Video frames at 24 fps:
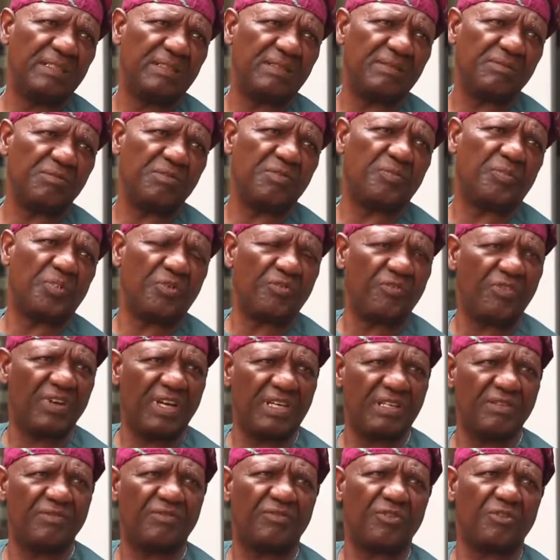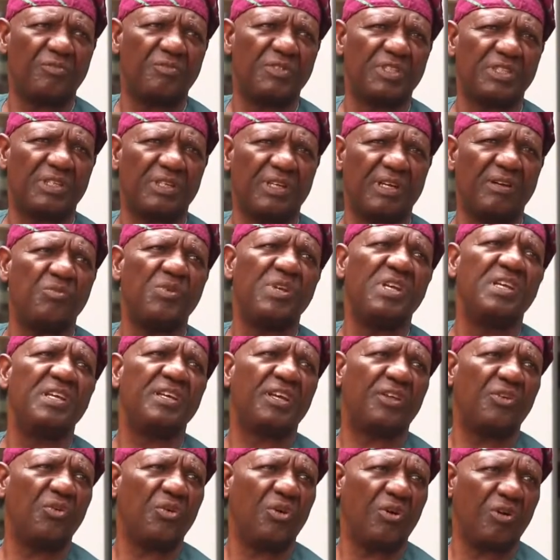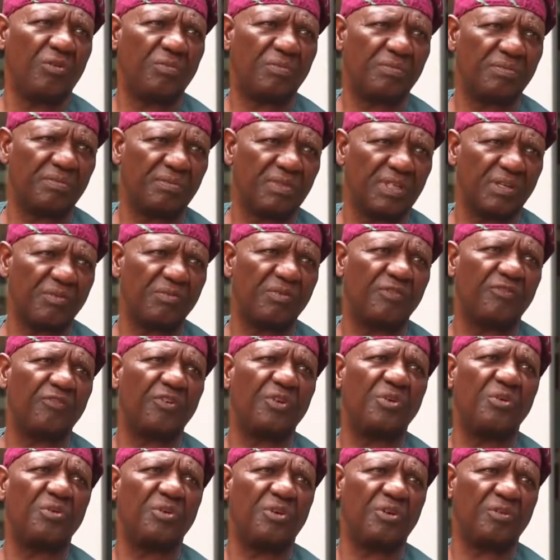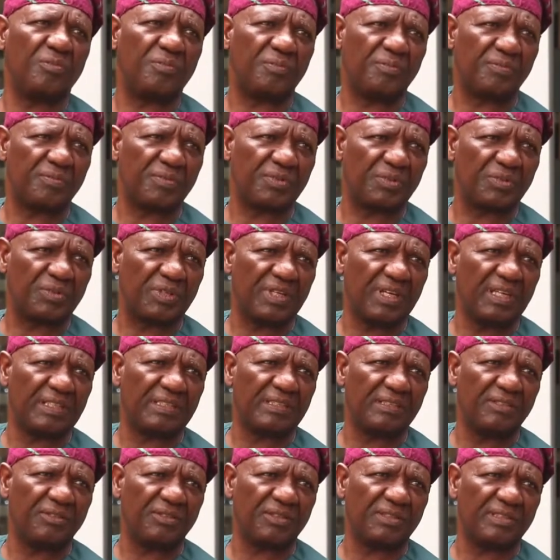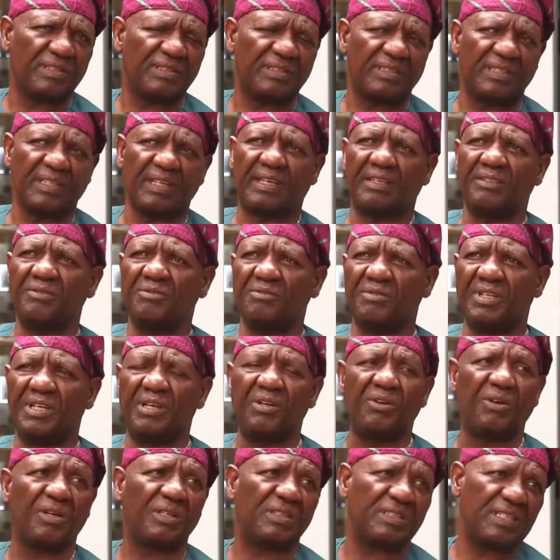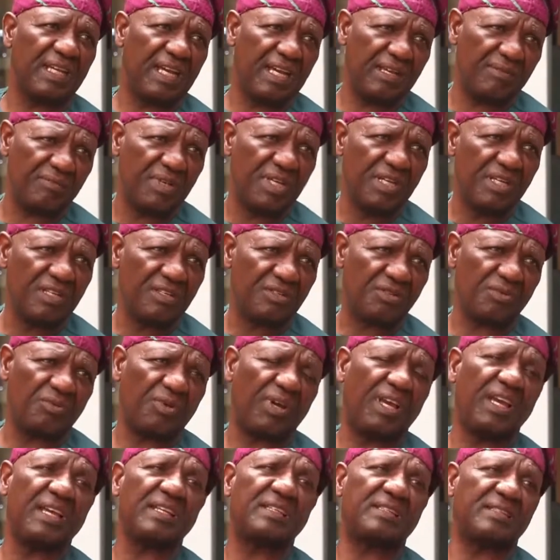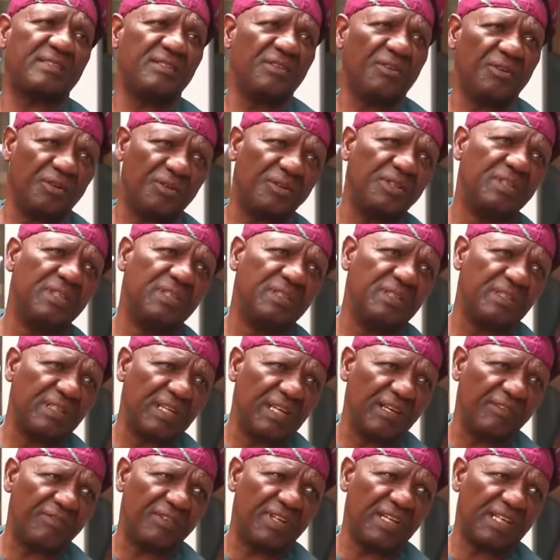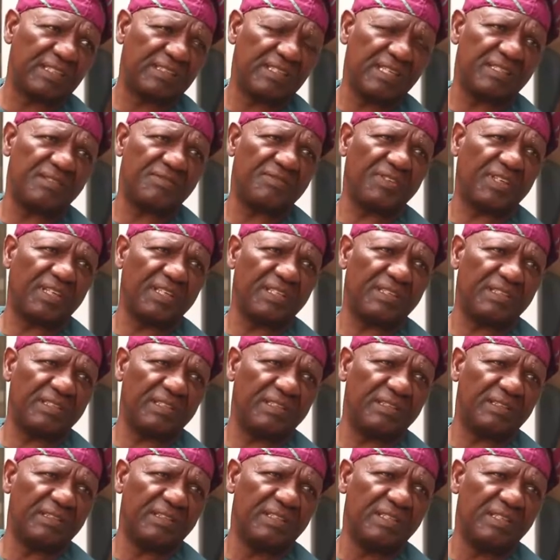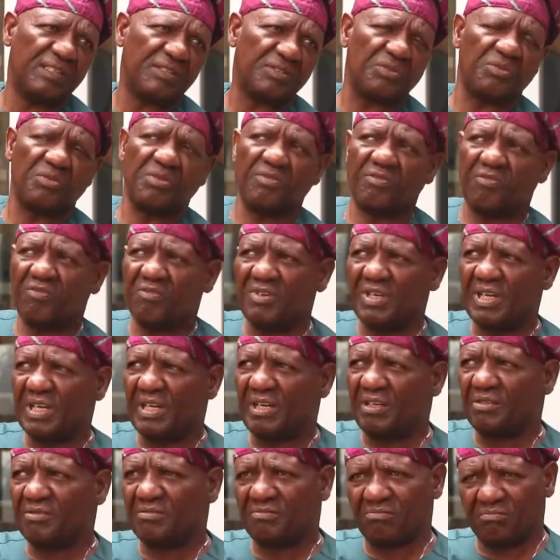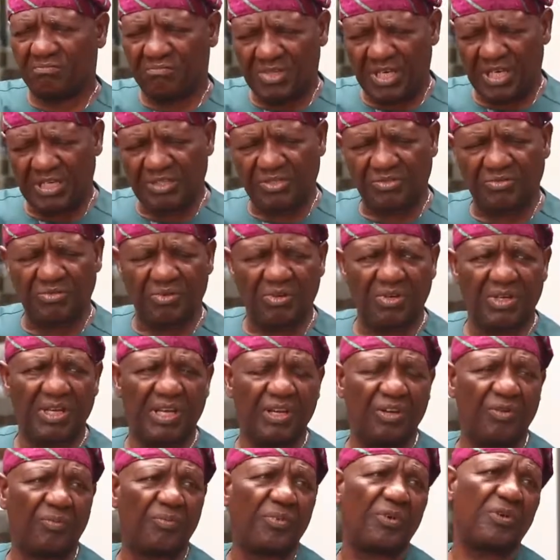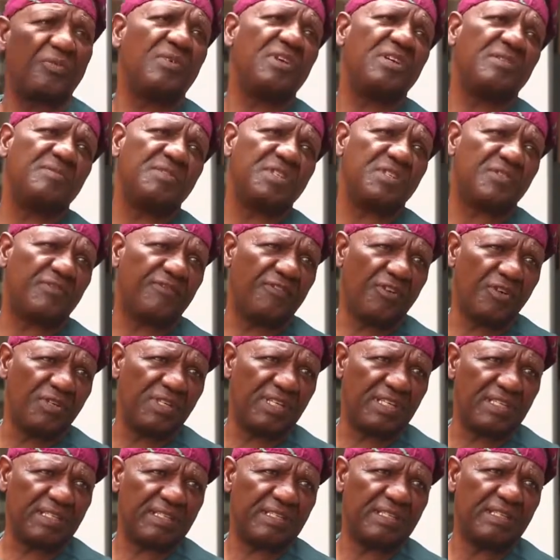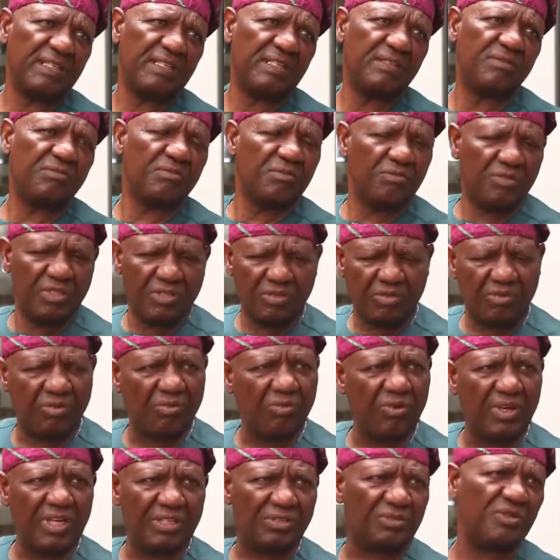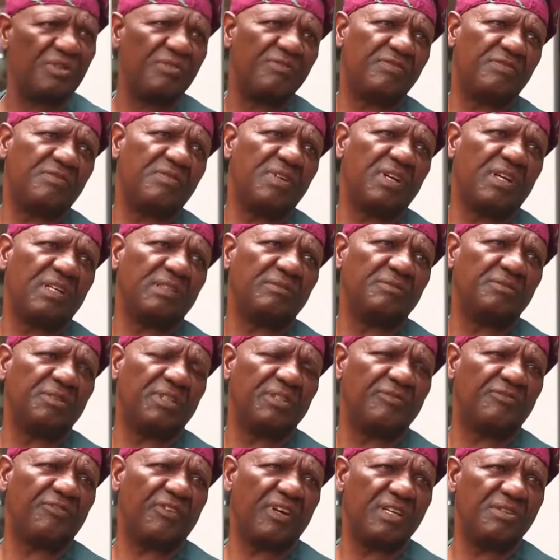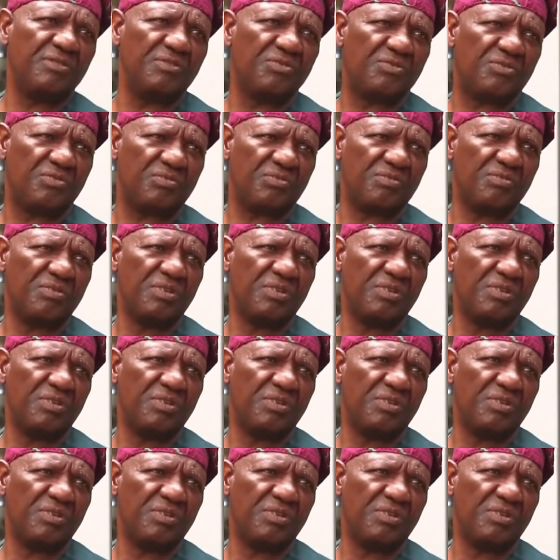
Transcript: we'll provide information and we'll link you up and we'll follow up so that it doesn't take you a long time to get your NAVDAC certification. So if we now assure that your problem is funding, we will know where to refer you to